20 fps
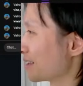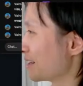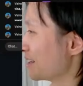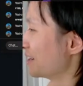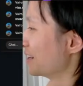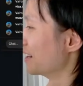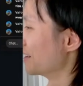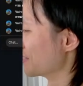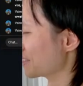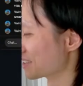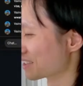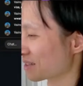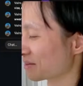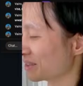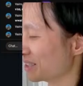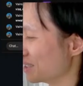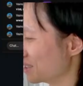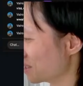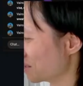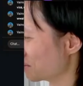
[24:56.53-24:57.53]
of a sub
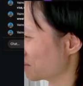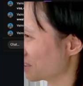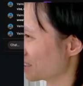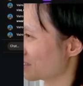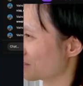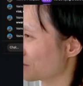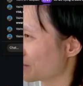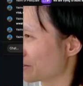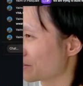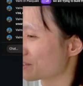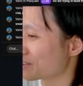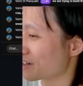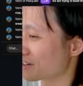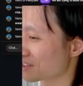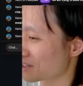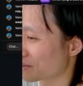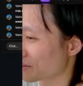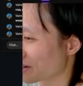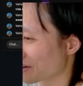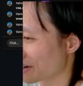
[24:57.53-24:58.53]
agent, but we have to start
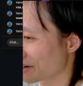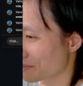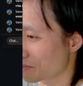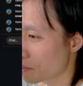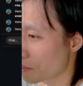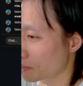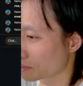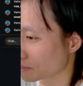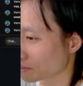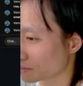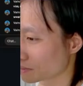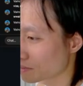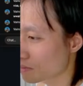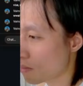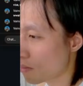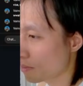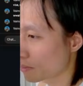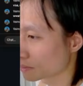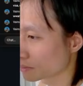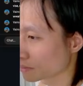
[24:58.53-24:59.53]
somewhere, right?
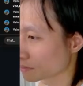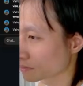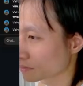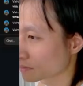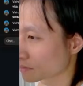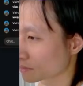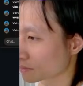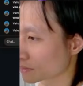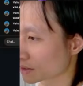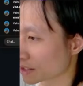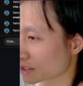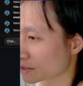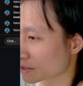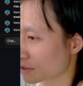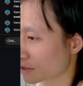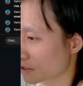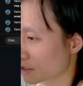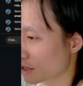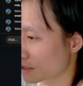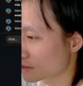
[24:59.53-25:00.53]
And it's
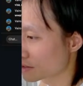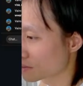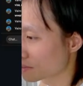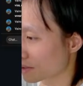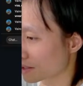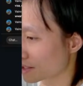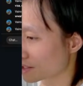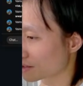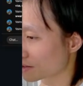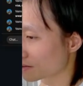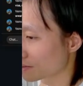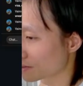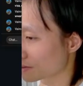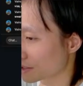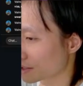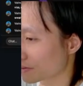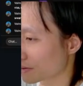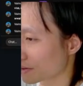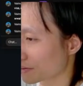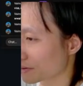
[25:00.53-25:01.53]
gonna cost us money to
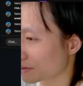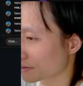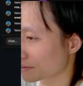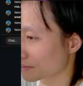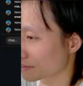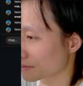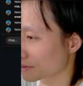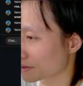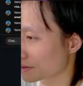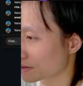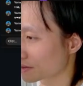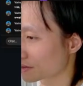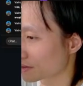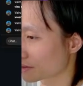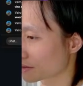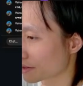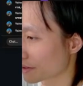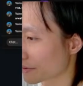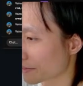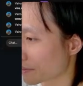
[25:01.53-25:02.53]
generate one. It's
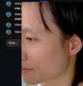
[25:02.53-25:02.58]
okay.